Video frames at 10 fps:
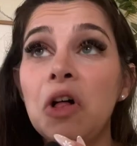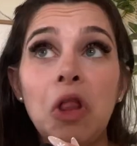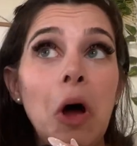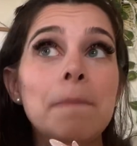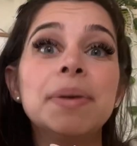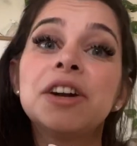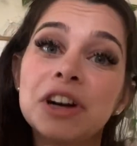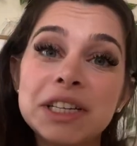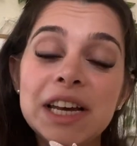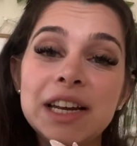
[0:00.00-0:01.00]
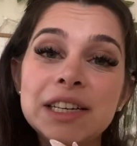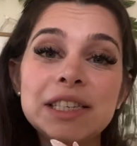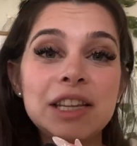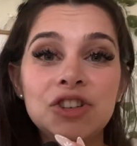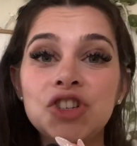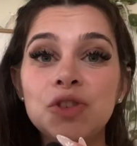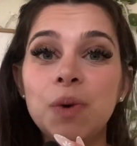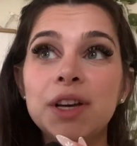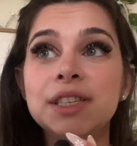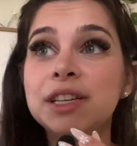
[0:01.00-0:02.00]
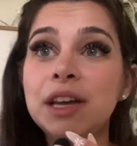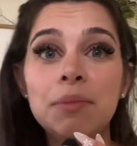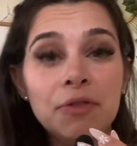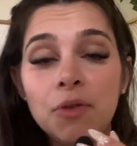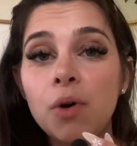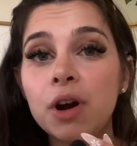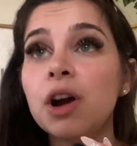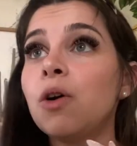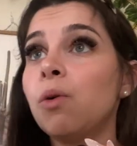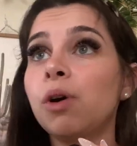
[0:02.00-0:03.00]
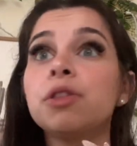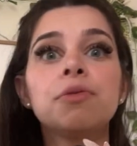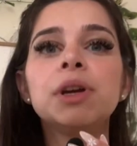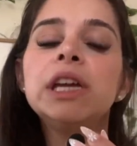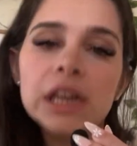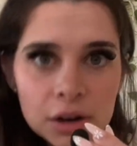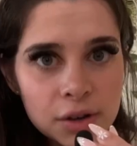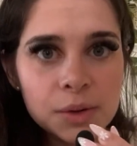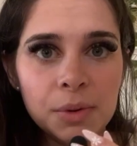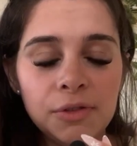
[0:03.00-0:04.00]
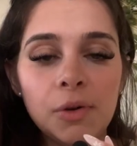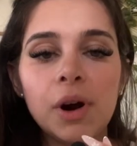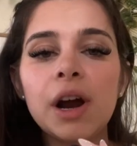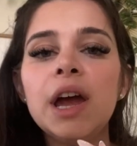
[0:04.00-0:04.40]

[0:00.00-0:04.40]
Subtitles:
a lot better at tennis than she was the day before or 3 years before.